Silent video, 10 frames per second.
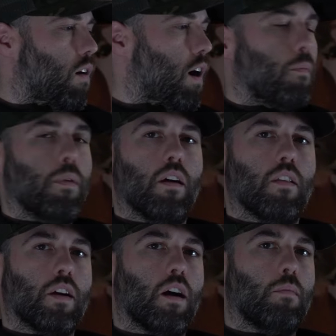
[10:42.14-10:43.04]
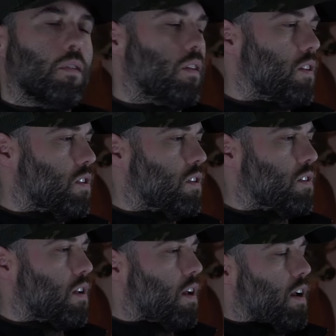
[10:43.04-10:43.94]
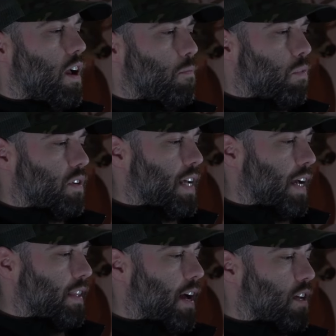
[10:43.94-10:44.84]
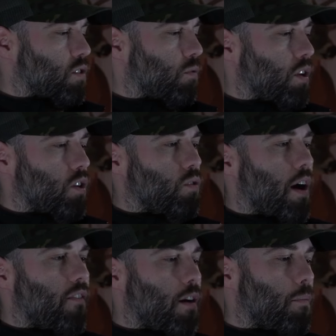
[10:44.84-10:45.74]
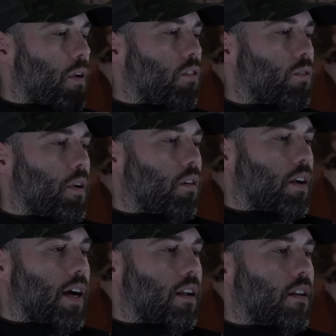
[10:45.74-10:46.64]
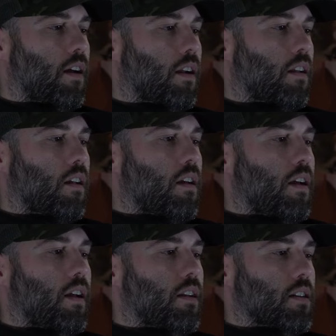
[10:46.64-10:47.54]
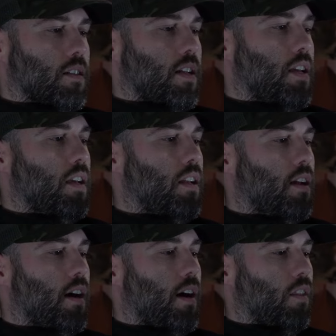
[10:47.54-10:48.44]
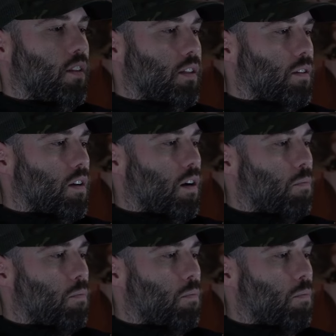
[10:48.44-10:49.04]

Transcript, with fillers: up another couple inches and protect that. So when you do have that metal to metal contact, it doesn't hit on the uh,